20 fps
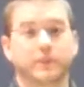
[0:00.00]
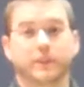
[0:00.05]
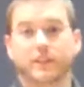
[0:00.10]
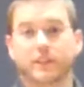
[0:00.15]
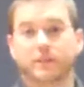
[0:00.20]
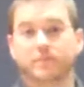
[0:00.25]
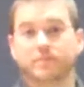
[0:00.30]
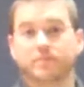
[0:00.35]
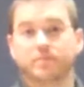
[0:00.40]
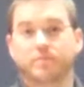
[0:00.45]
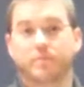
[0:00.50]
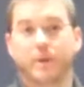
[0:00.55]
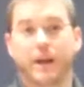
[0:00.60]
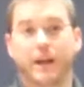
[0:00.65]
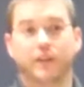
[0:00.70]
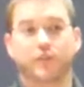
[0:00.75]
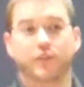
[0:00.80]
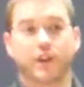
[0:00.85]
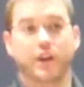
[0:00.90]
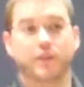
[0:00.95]
bit of
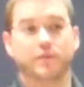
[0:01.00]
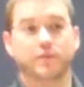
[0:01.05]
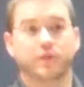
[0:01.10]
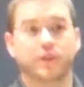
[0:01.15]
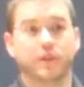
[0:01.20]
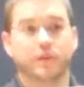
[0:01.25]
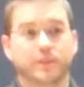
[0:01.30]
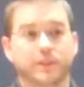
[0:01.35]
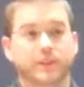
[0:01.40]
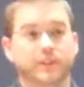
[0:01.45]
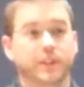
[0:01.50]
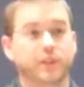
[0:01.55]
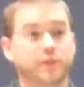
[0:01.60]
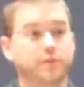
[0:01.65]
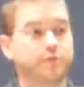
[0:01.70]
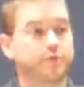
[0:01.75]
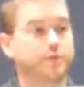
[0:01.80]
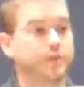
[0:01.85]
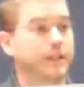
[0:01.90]
background on myself.